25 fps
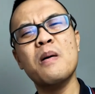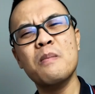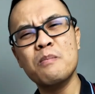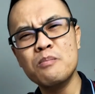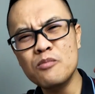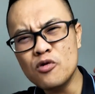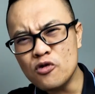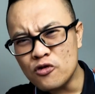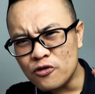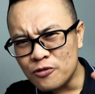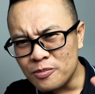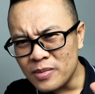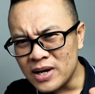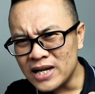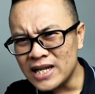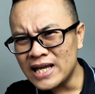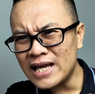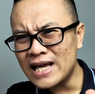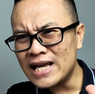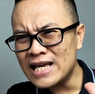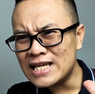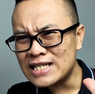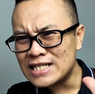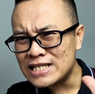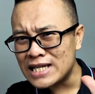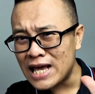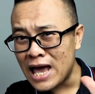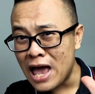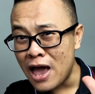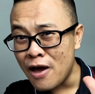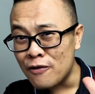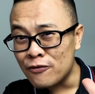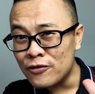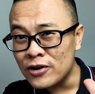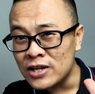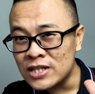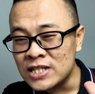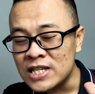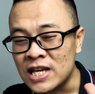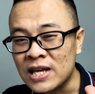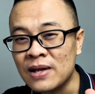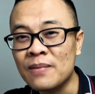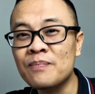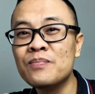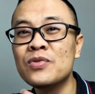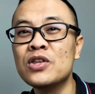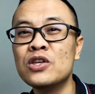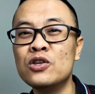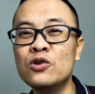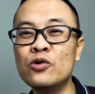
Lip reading: Movement is everything.